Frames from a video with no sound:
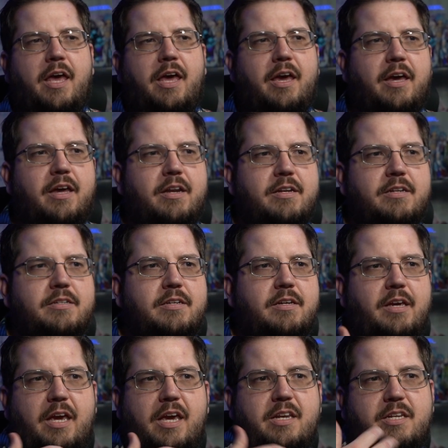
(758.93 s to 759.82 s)
And
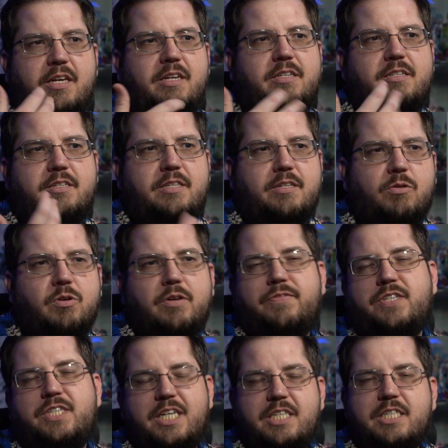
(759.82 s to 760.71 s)
he did sort
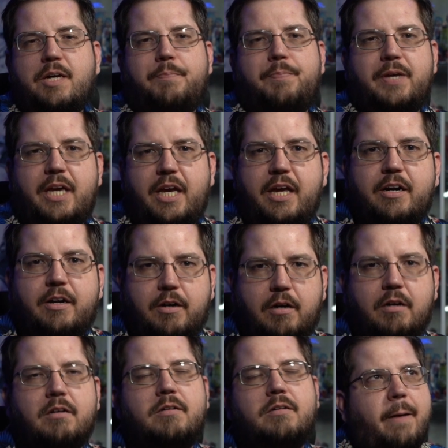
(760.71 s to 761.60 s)
of see something in her.